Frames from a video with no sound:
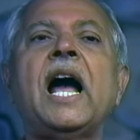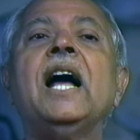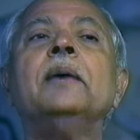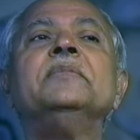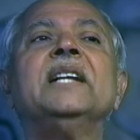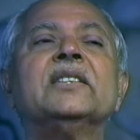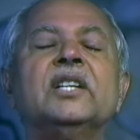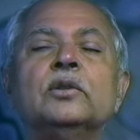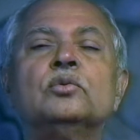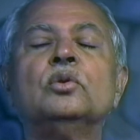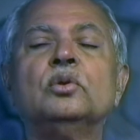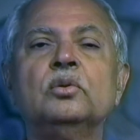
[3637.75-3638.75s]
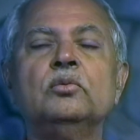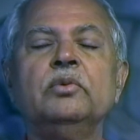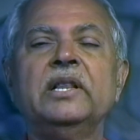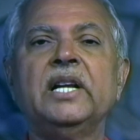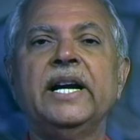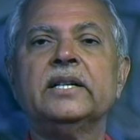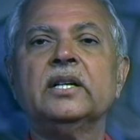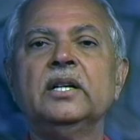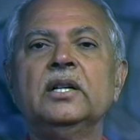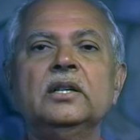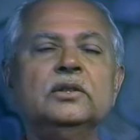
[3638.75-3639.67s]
I have nothing to do with that.